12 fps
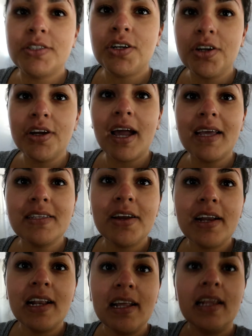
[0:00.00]
sure you guys
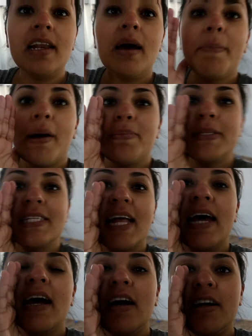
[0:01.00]
are cleaning up
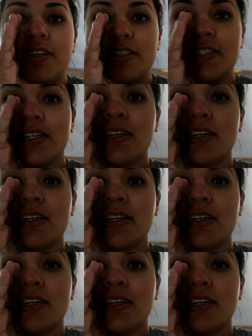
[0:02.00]
upstairs.